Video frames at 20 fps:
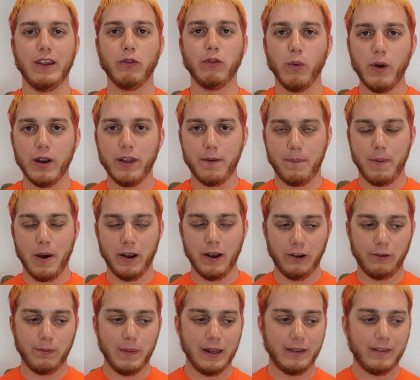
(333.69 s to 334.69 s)
It's one of the
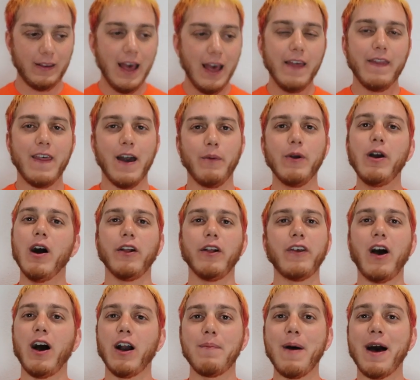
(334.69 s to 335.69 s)
punishments that we all
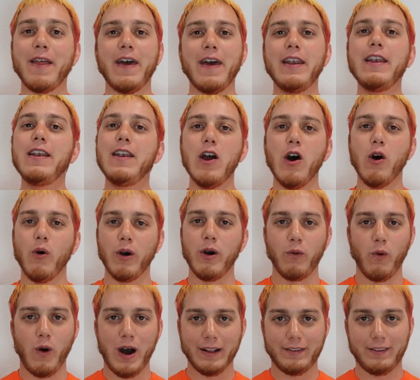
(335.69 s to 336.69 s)
talk about that no
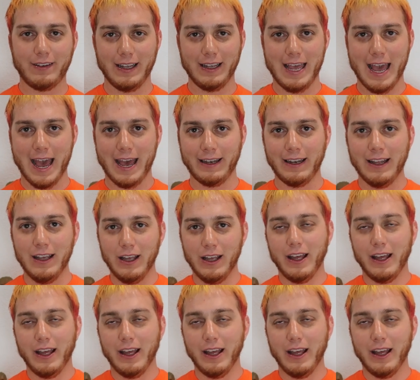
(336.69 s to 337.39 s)
one wants to get.